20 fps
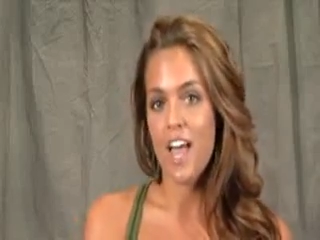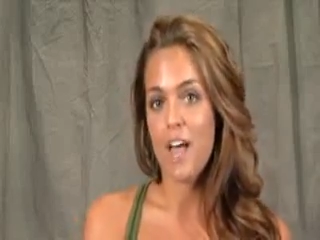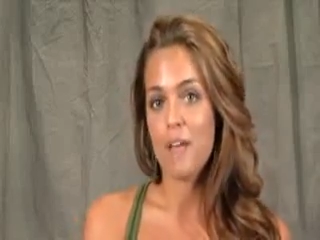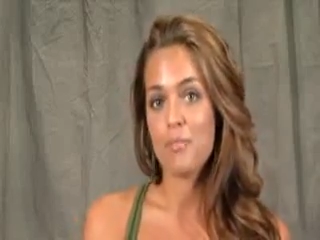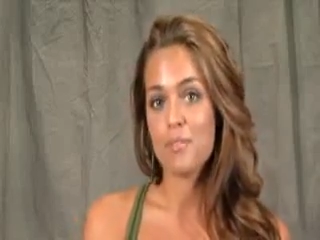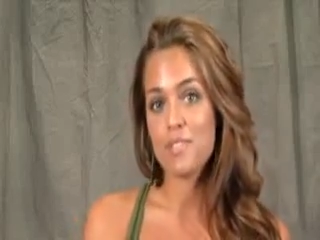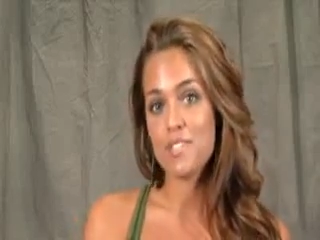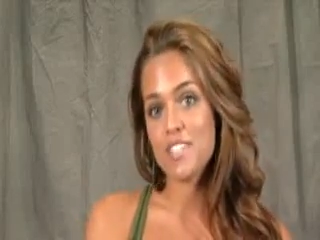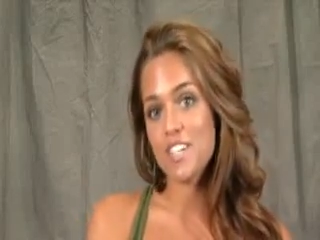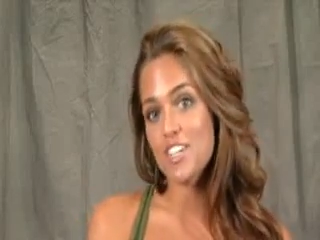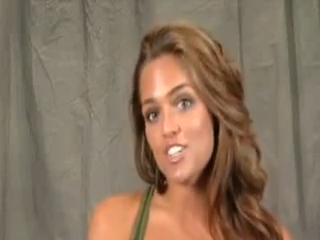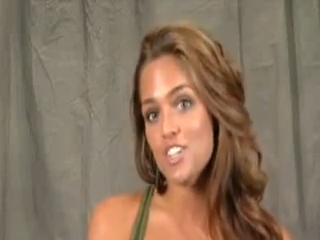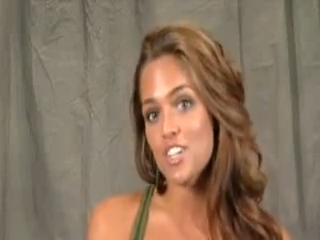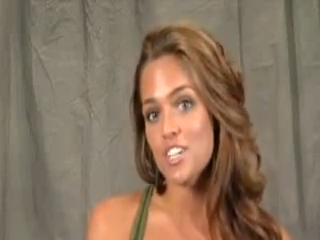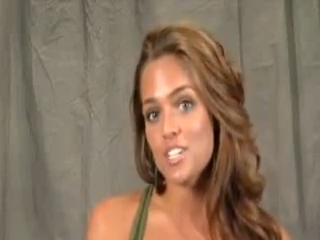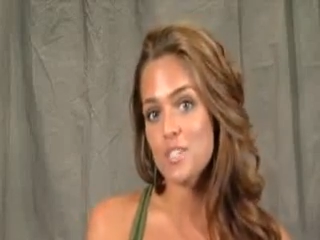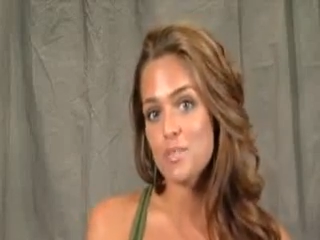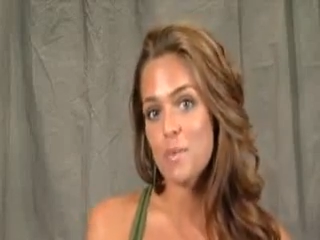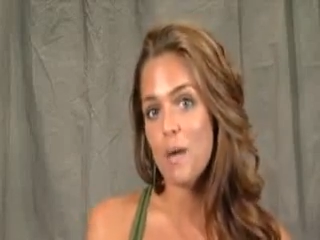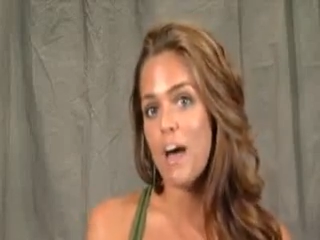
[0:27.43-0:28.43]
a
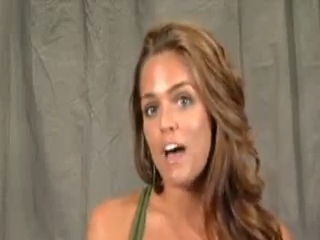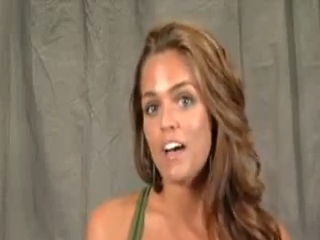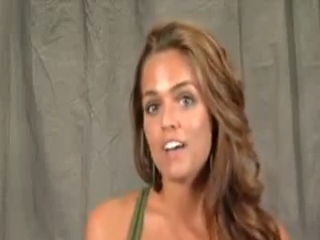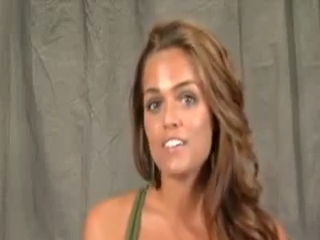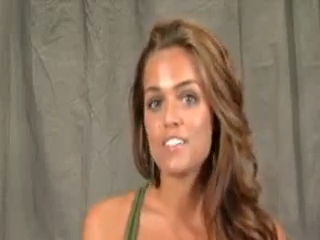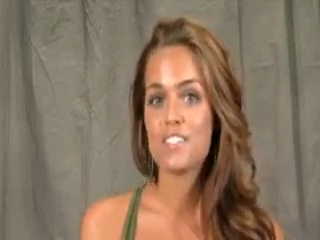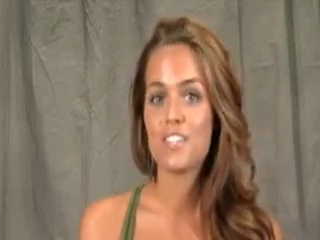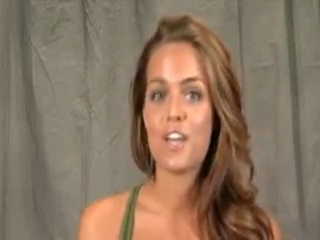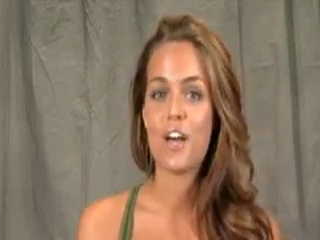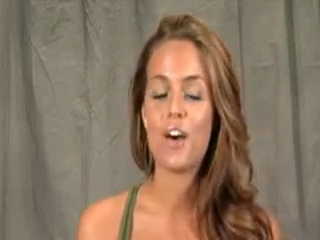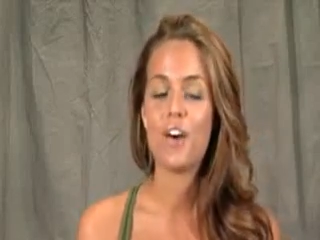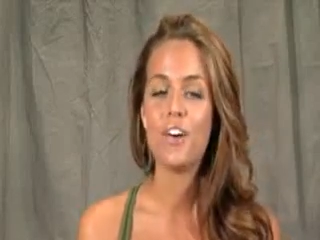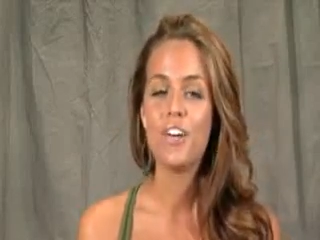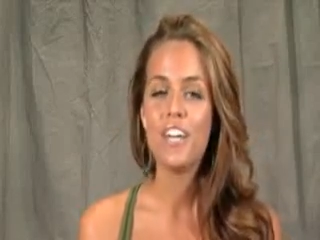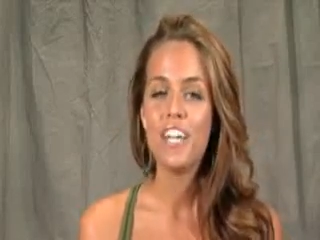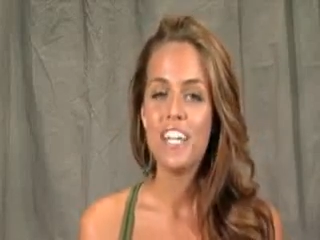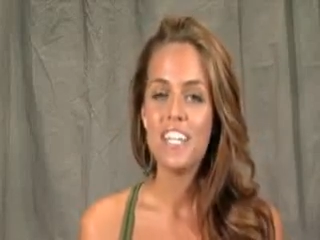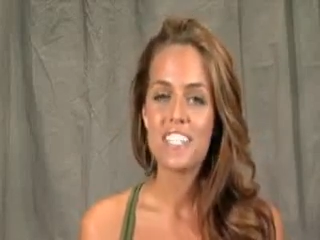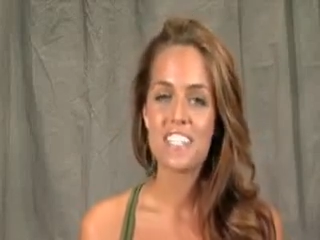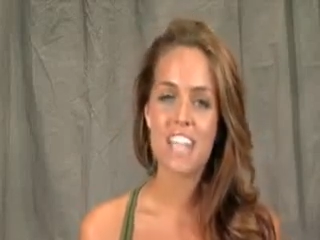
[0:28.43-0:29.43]
musician as well, so
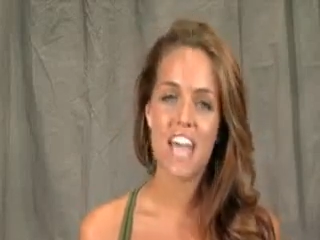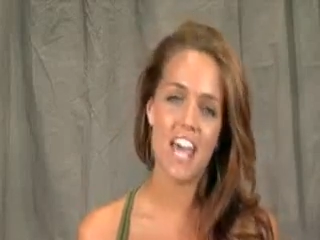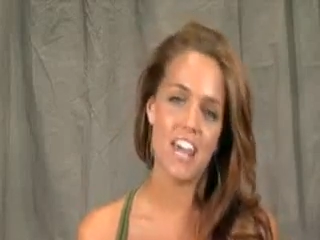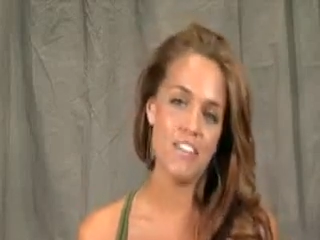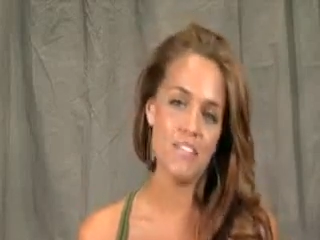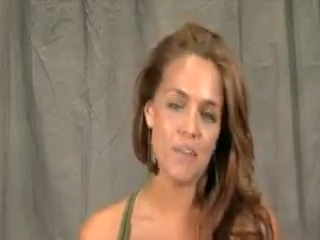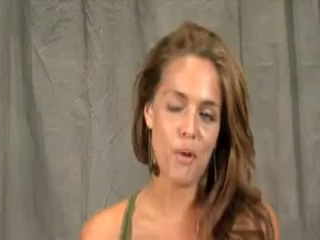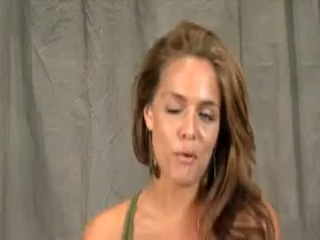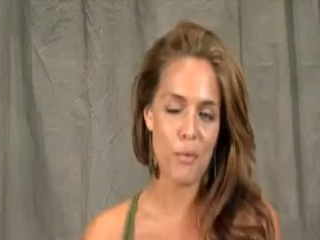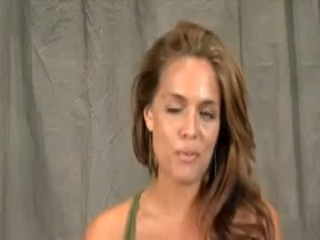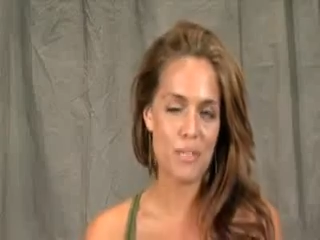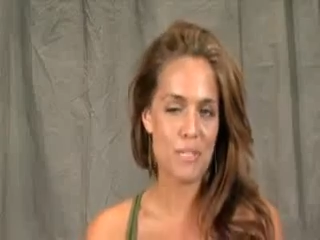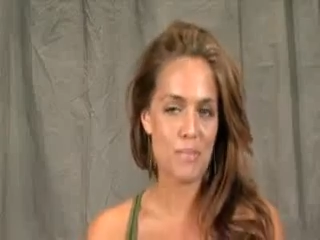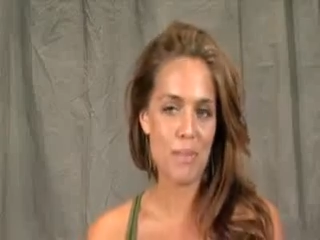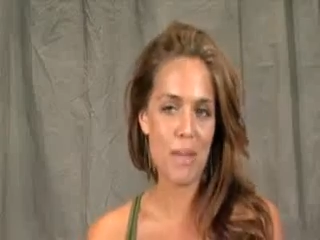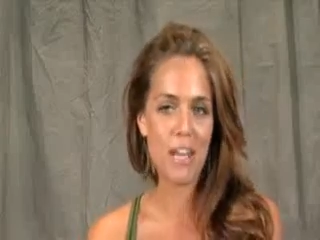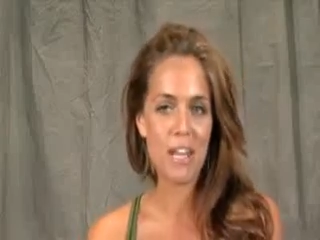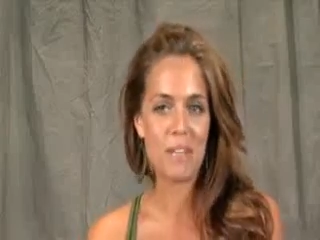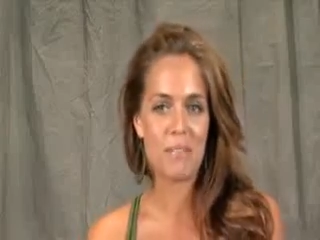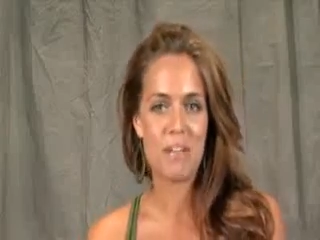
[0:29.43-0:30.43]
it's kind of always
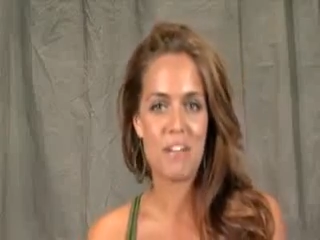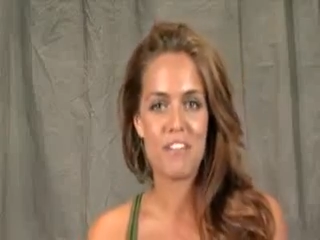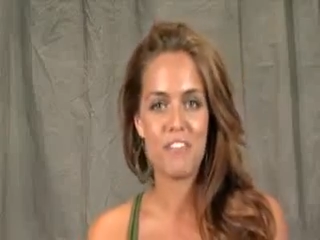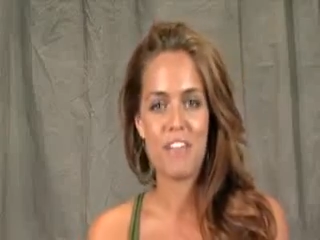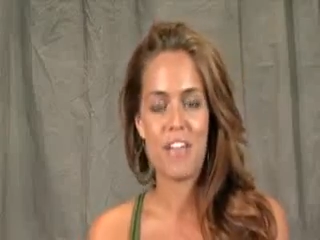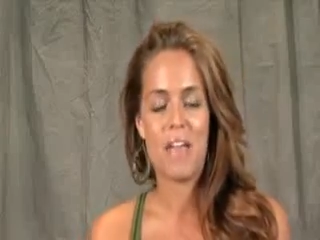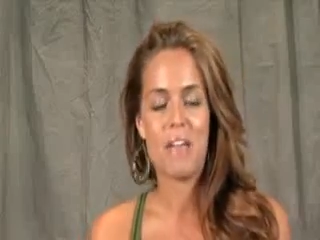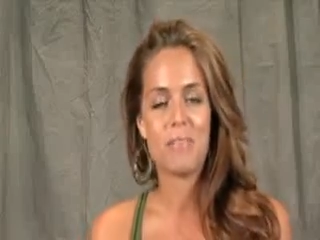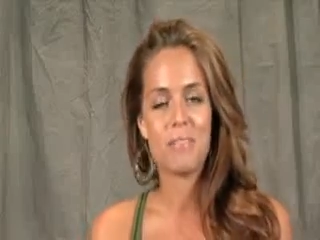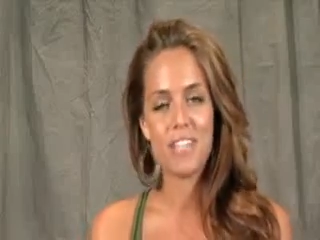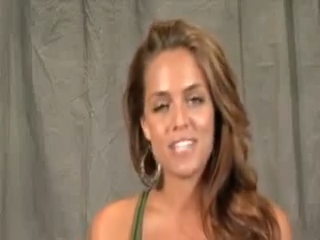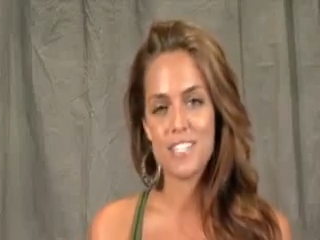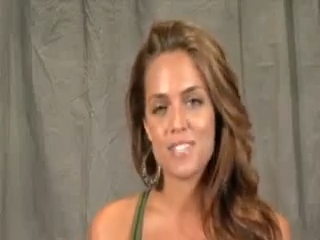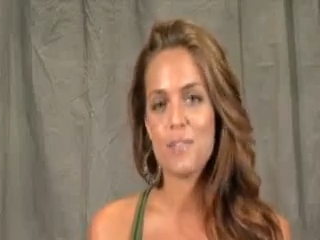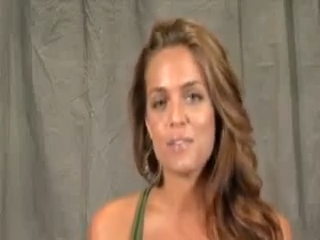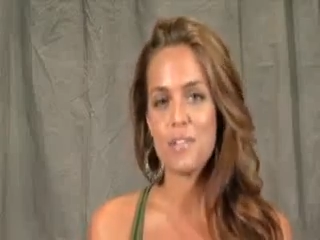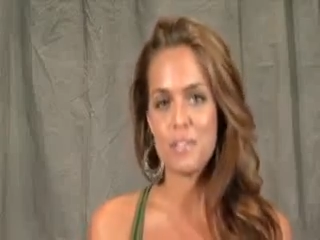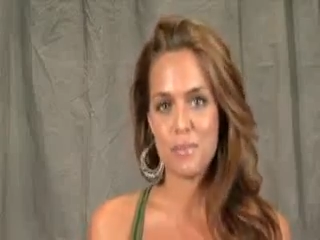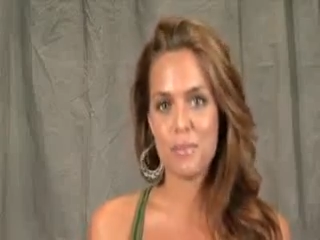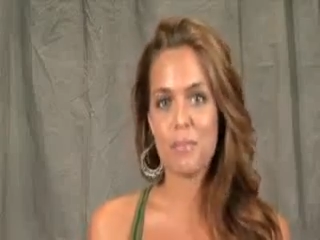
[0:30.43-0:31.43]
been in my family. It's
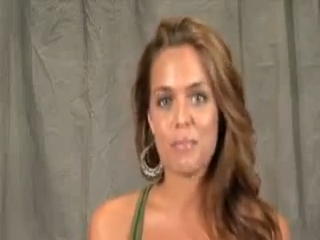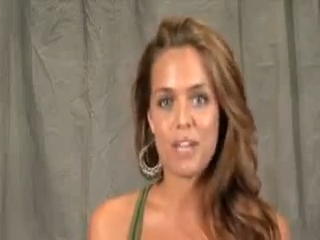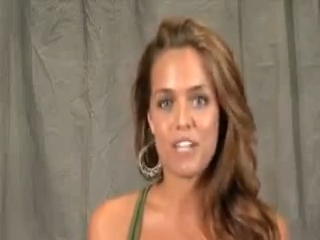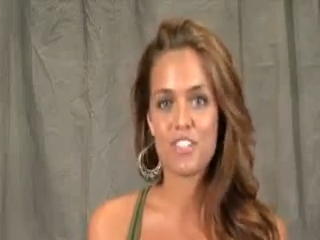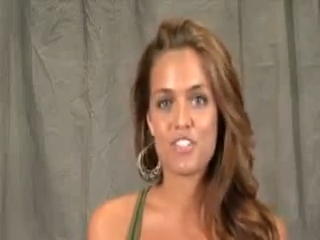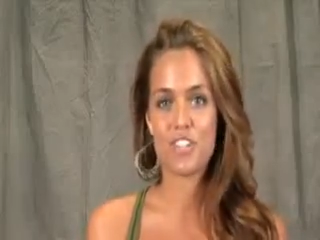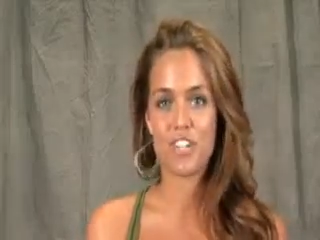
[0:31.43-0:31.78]
always been my